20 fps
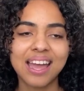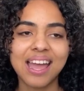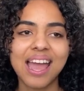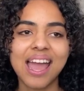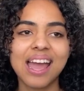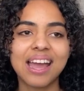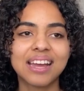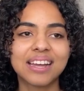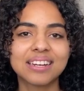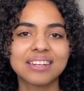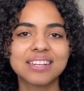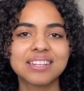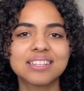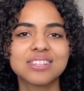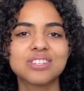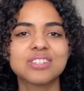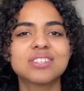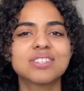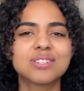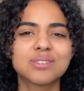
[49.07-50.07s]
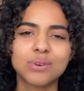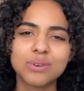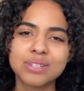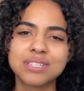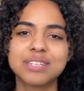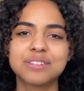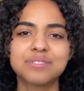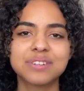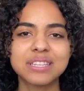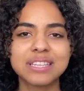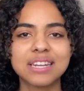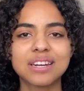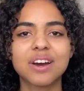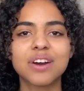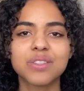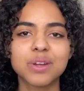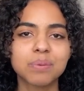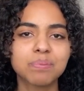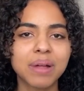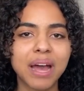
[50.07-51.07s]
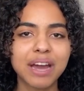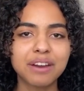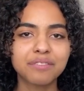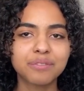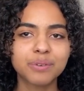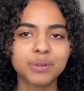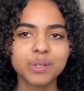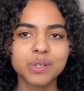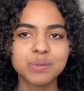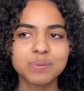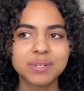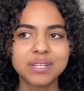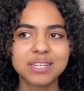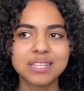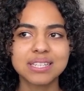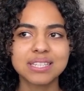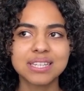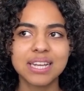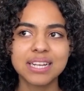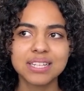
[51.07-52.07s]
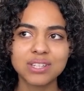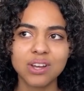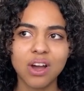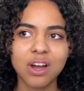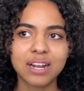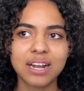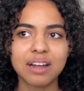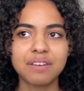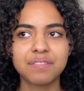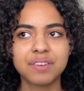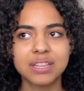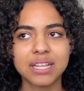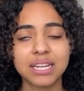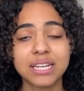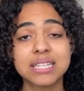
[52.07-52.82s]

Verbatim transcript: And it's just so different than other platforms because TikTok, I feel like,